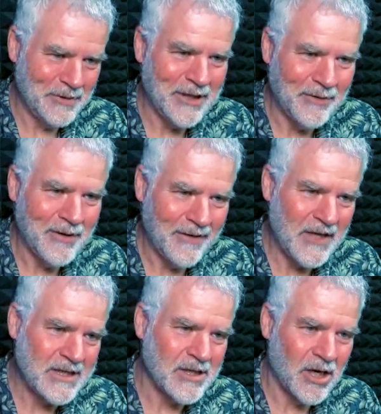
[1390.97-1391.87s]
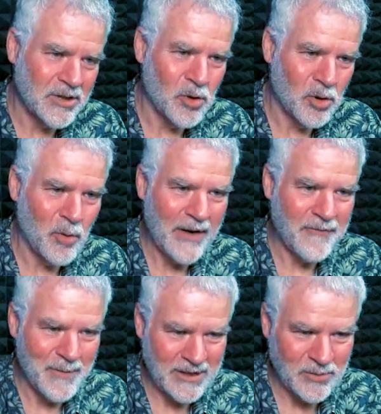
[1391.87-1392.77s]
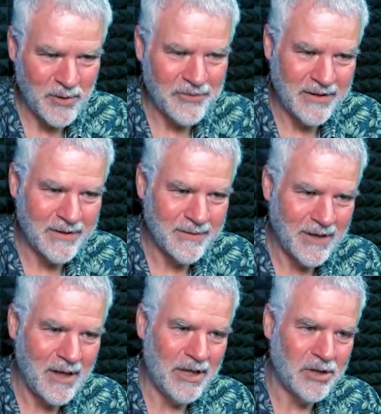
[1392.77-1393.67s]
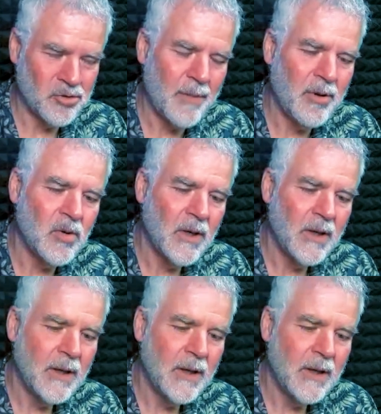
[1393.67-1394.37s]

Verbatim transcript: you know, if these guys walk away from us, we're in a bit of trouble.